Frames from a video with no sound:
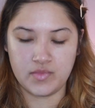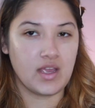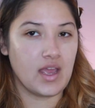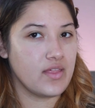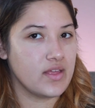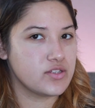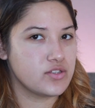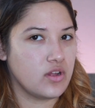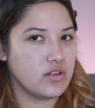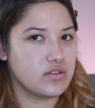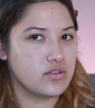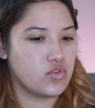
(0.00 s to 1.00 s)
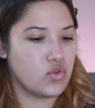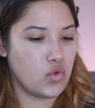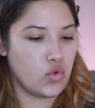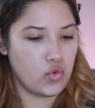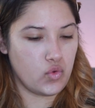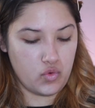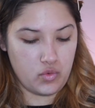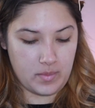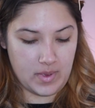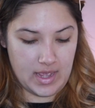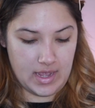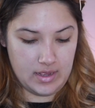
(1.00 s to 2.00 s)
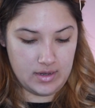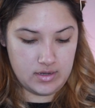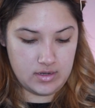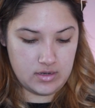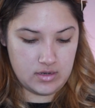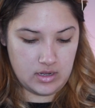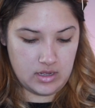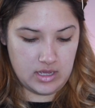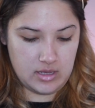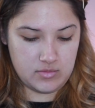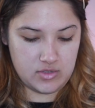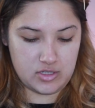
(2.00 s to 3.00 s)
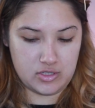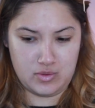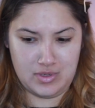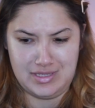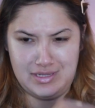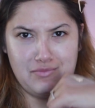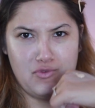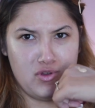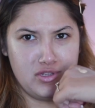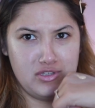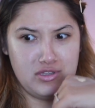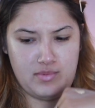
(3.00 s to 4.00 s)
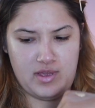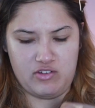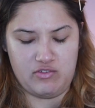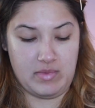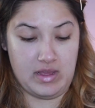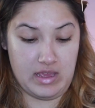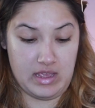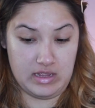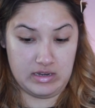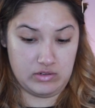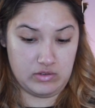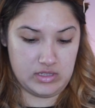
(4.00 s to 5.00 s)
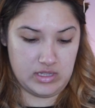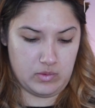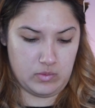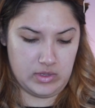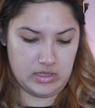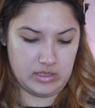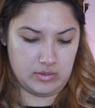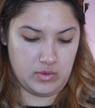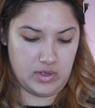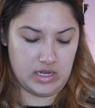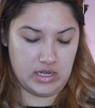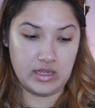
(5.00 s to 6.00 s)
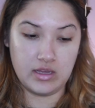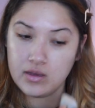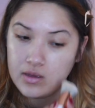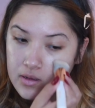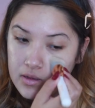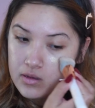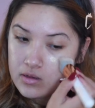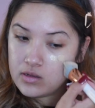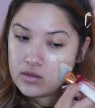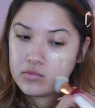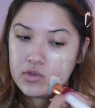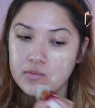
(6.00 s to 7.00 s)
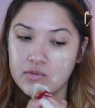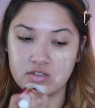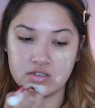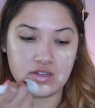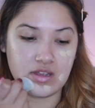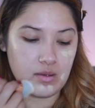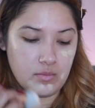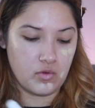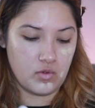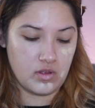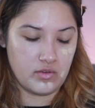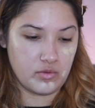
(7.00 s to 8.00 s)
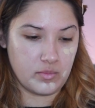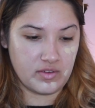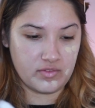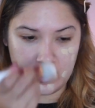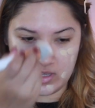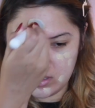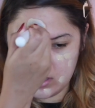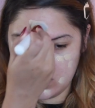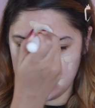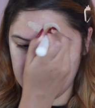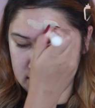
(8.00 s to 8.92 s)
Okay, that's not too bad. I am just squeezing more into the back of my hand because that went up quickly. Let me just dab it all over my face.